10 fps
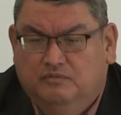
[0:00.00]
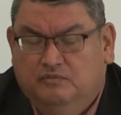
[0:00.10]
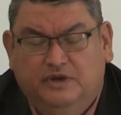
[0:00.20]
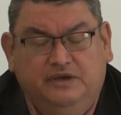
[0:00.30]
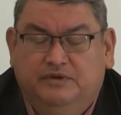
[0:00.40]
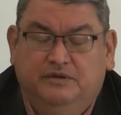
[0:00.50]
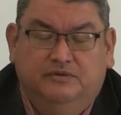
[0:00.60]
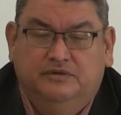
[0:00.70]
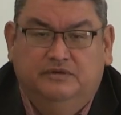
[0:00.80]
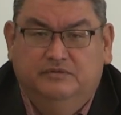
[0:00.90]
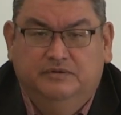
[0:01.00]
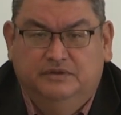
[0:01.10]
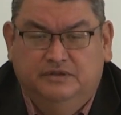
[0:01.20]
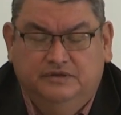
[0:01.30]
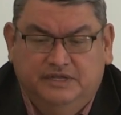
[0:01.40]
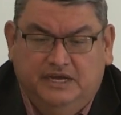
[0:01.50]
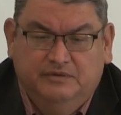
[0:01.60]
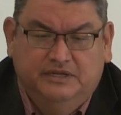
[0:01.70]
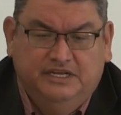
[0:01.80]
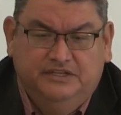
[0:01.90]
We wouldn't do that.
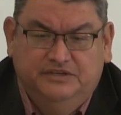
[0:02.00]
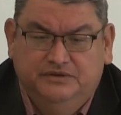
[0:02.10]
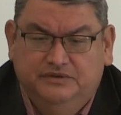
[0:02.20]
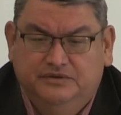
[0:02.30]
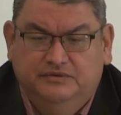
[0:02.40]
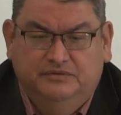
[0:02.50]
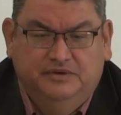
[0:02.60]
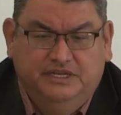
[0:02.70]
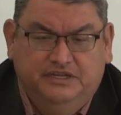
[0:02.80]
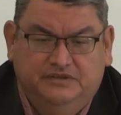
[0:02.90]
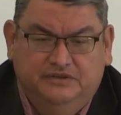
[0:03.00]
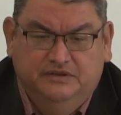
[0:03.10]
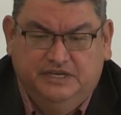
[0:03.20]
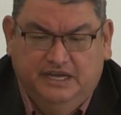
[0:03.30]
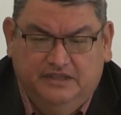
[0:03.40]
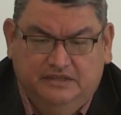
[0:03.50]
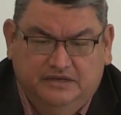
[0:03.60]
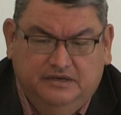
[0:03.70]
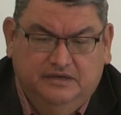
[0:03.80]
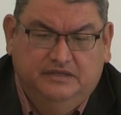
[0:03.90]
We need to look at
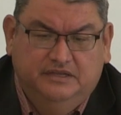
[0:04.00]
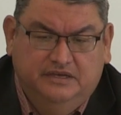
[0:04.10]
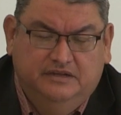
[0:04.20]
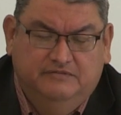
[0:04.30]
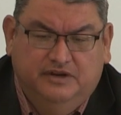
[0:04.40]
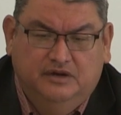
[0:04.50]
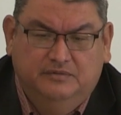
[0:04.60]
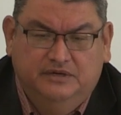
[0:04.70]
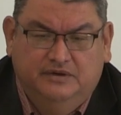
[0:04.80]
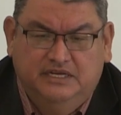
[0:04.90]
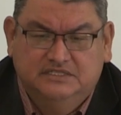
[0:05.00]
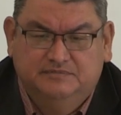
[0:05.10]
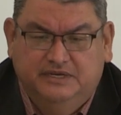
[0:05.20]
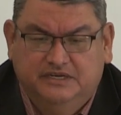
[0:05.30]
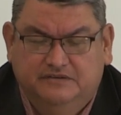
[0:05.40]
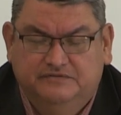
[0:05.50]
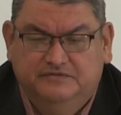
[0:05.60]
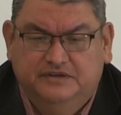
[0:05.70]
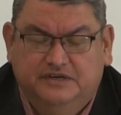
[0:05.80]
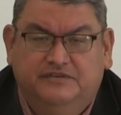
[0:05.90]
the environmental aspect of
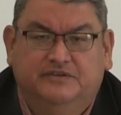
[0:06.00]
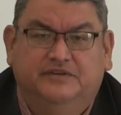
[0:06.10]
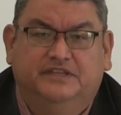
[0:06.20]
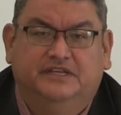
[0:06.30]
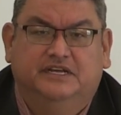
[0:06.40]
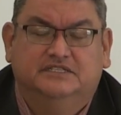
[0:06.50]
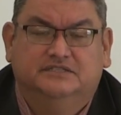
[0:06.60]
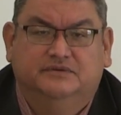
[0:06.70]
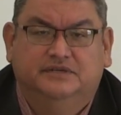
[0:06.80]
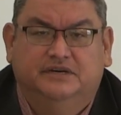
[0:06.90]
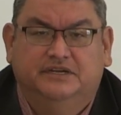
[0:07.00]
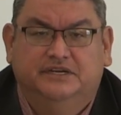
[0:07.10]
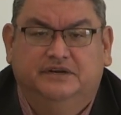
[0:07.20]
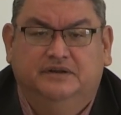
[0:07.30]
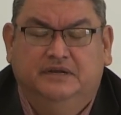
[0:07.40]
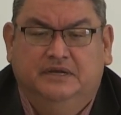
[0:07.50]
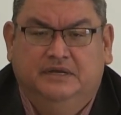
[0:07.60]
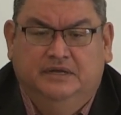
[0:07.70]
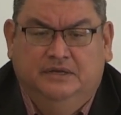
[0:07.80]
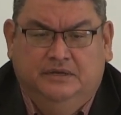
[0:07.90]
everything that's going on here,
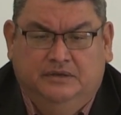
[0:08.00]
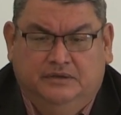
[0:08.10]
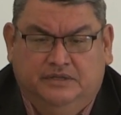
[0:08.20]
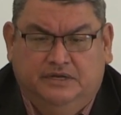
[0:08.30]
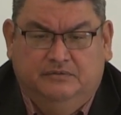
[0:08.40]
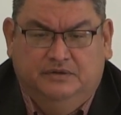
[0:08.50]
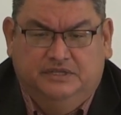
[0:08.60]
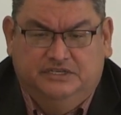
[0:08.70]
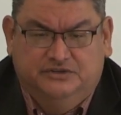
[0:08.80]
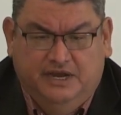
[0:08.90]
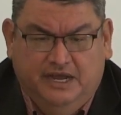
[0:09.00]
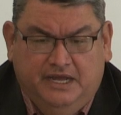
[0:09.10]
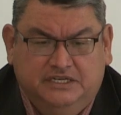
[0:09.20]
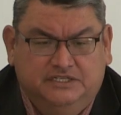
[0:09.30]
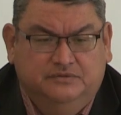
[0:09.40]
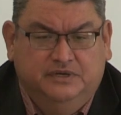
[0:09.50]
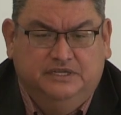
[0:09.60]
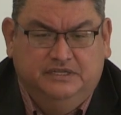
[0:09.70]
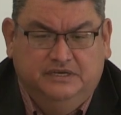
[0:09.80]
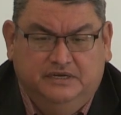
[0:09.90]
with the trash,
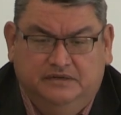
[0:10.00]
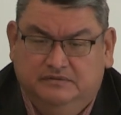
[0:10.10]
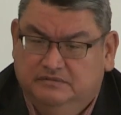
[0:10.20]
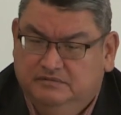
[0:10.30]
with the